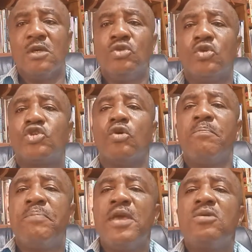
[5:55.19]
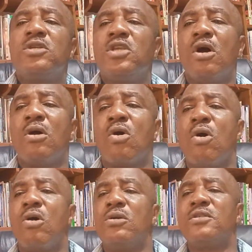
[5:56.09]
You should build your
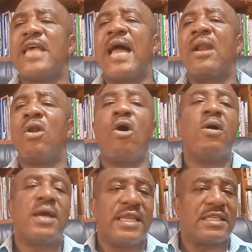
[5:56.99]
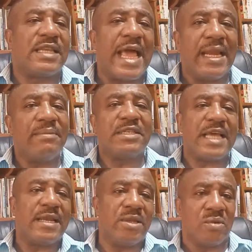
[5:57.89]
goals along this line. Let me
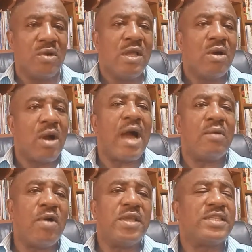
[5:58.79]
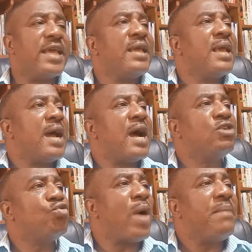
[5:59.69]
tell you, when you say,
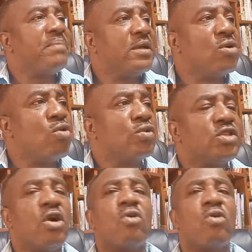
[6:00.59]
how do I build goals?